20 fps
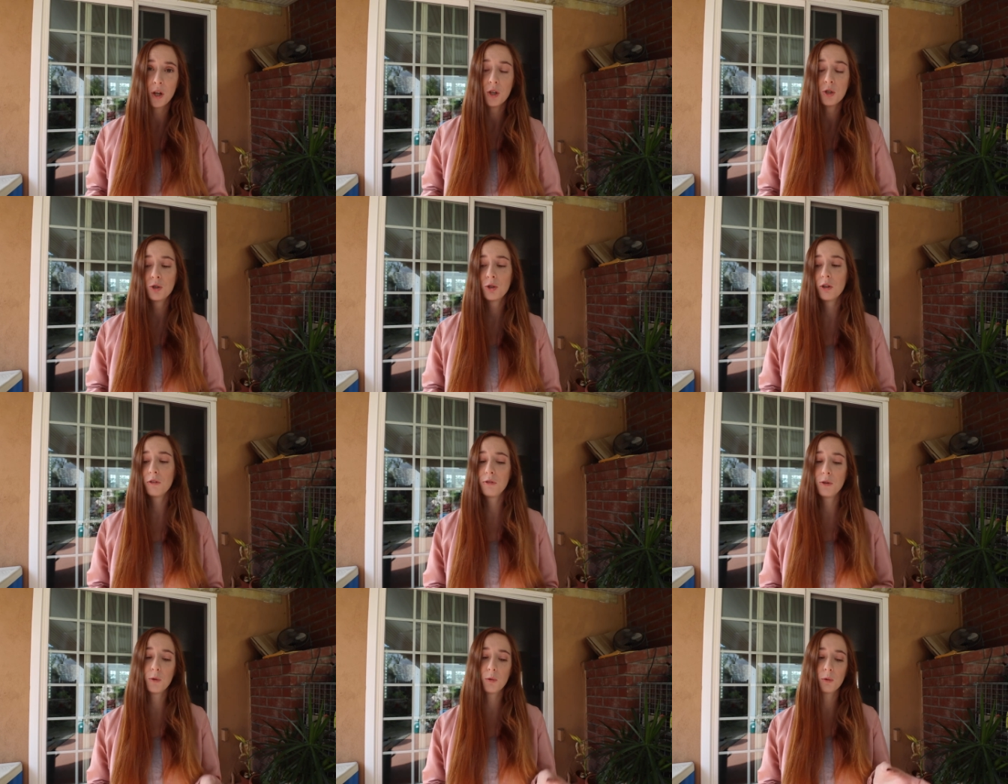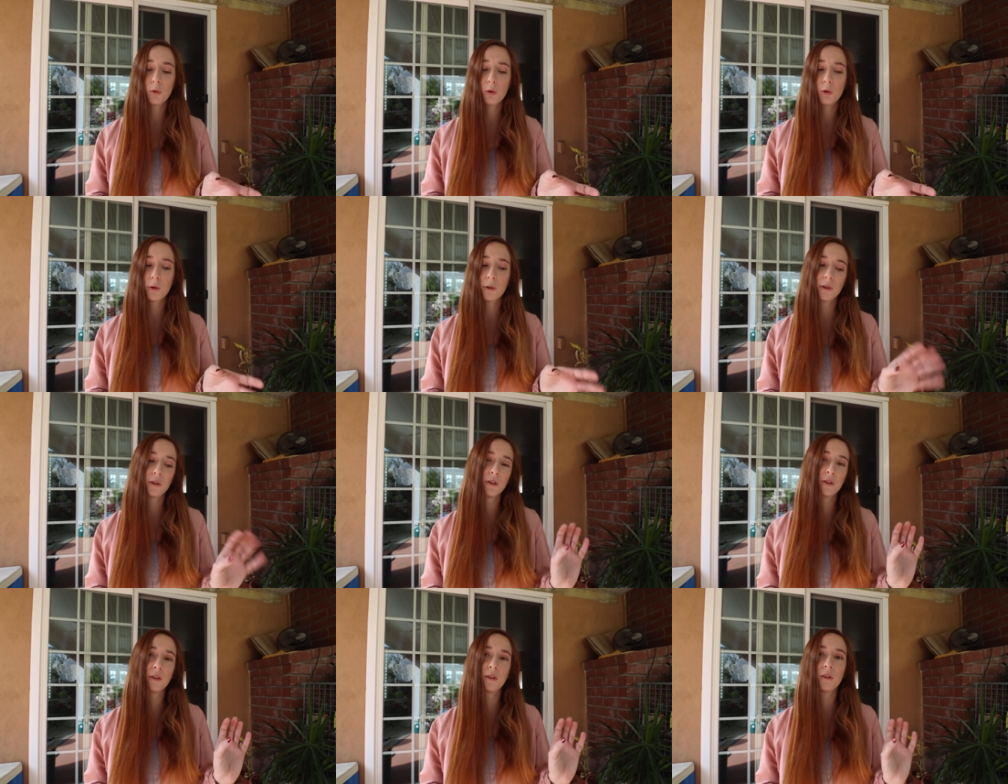So if you
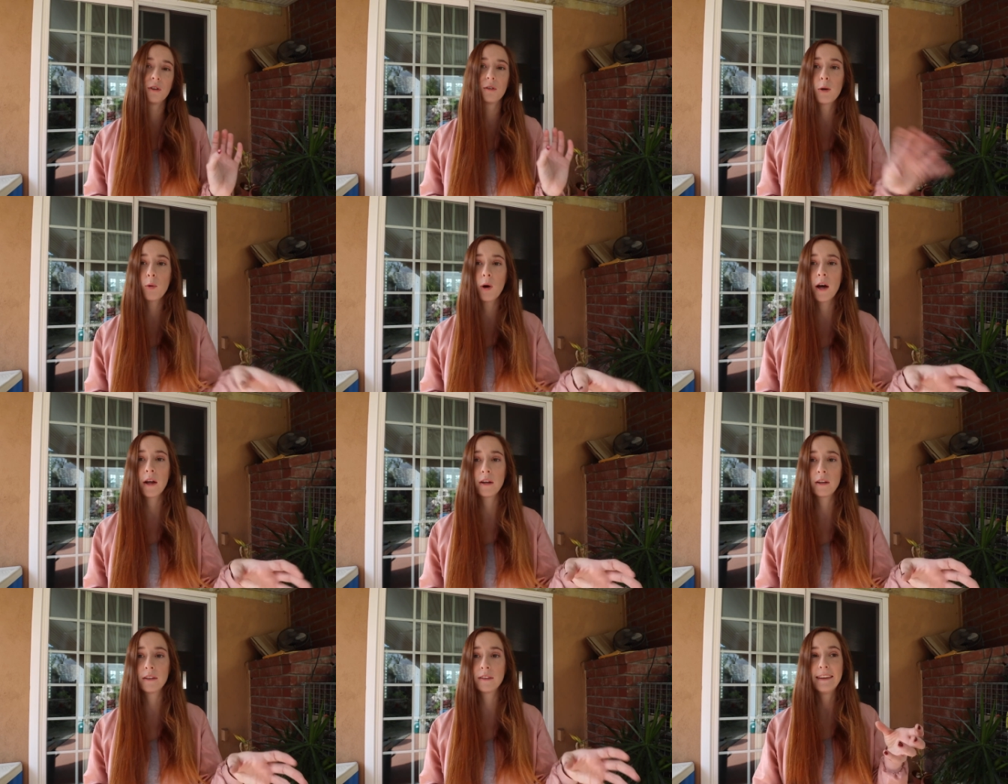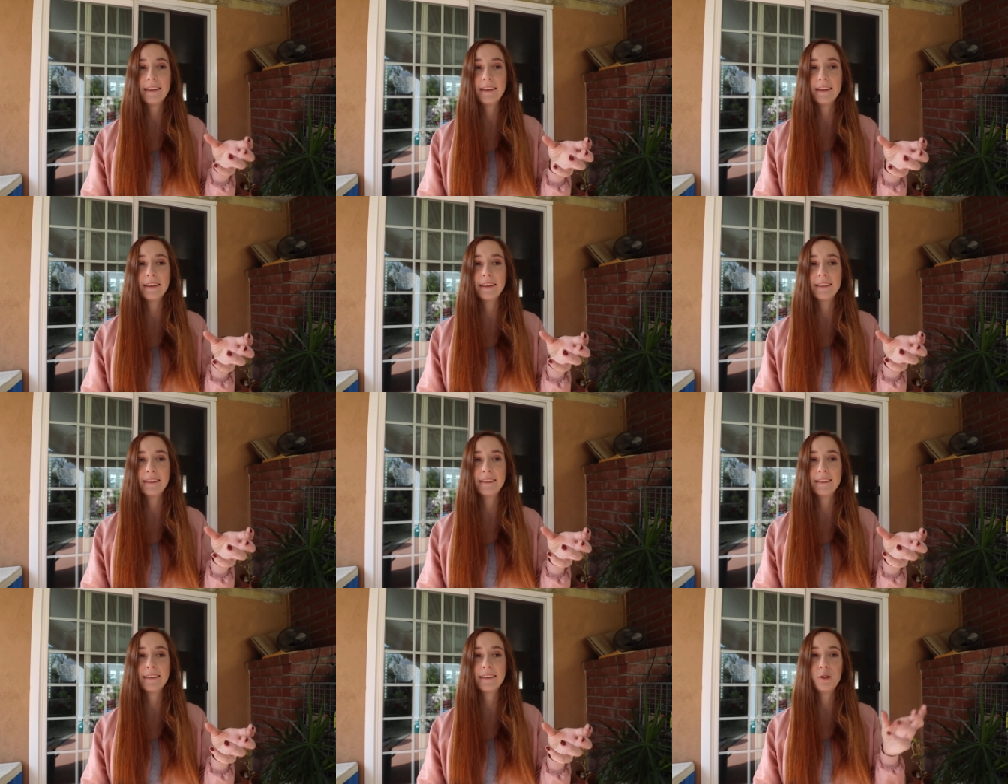ordered water and
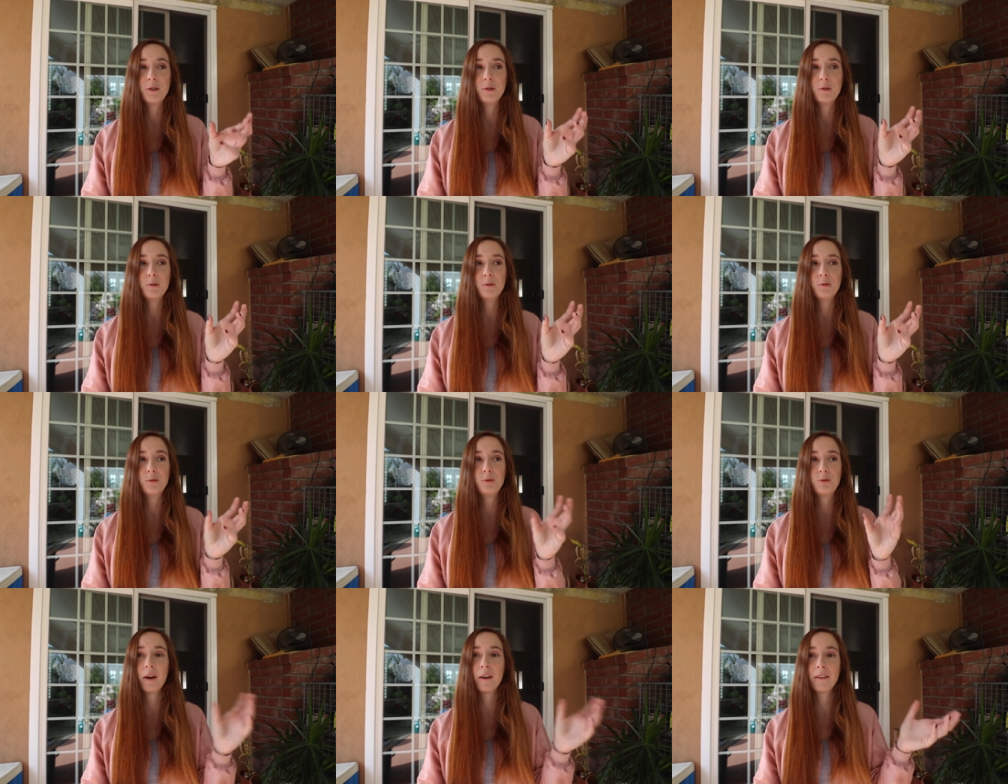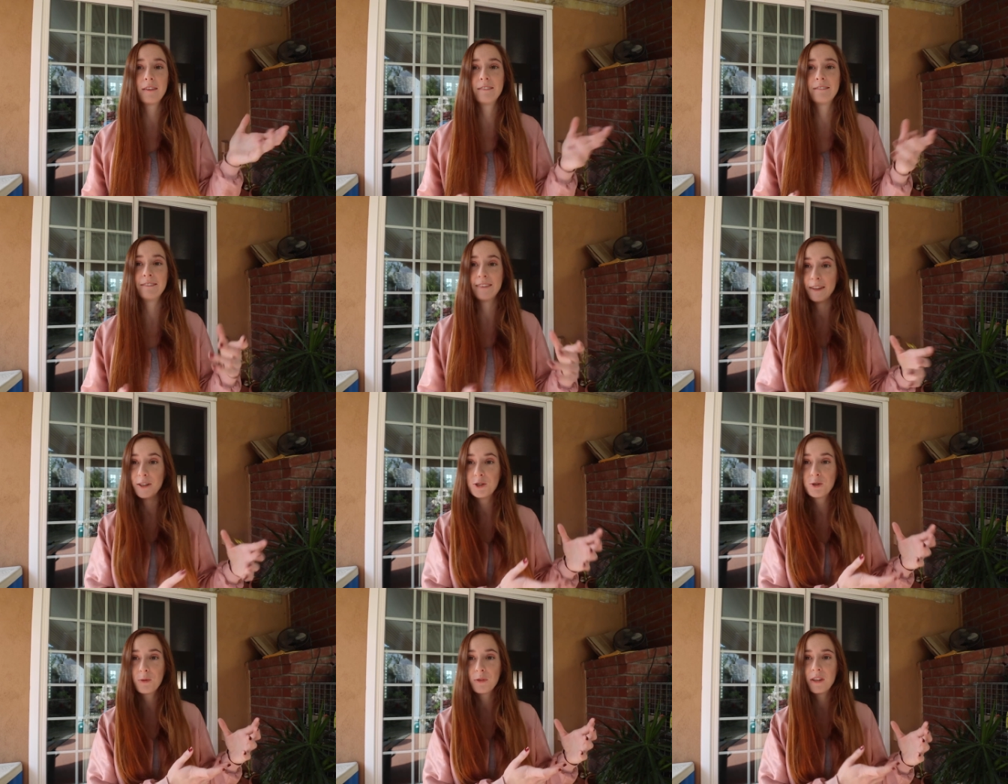then you are
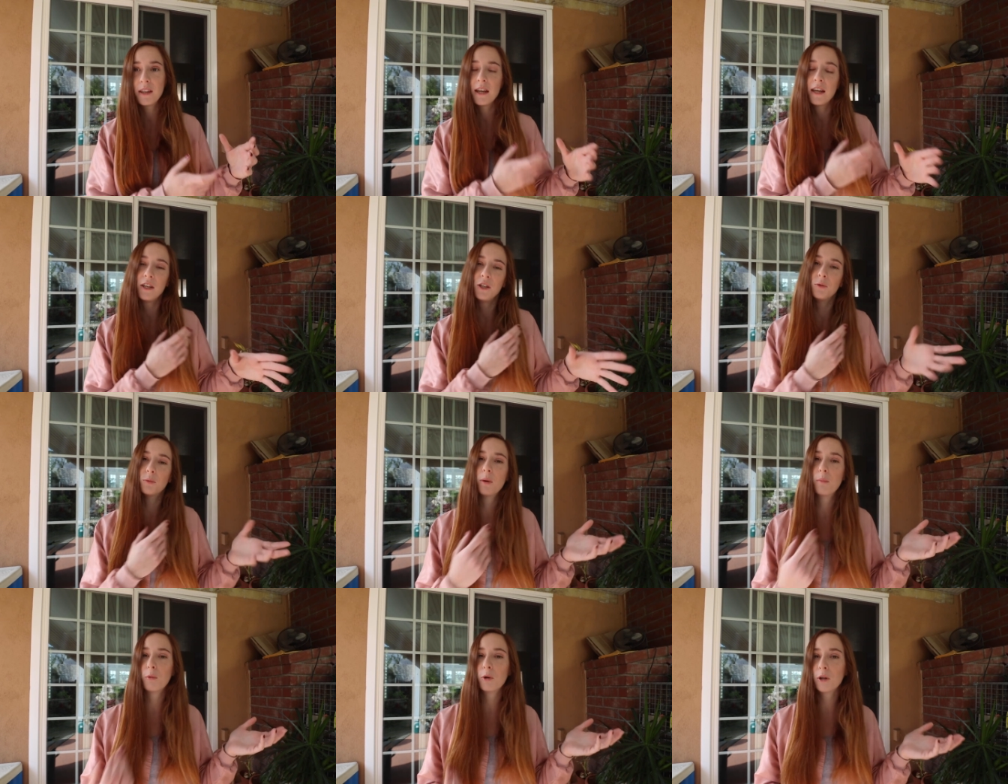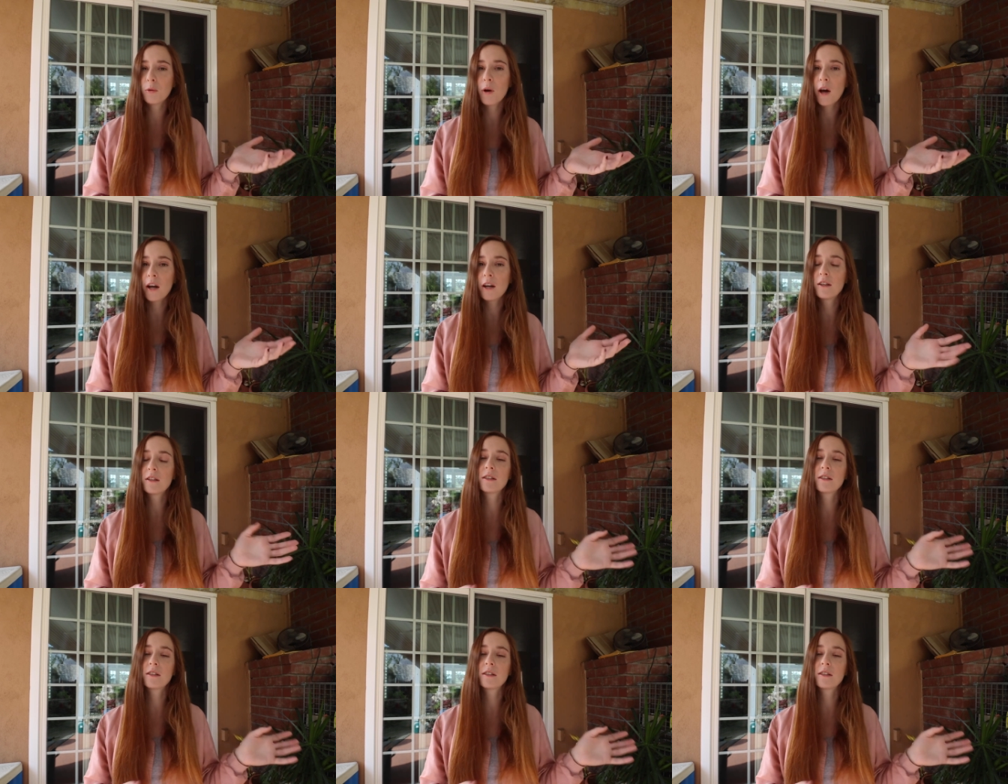finished with it and you want more water,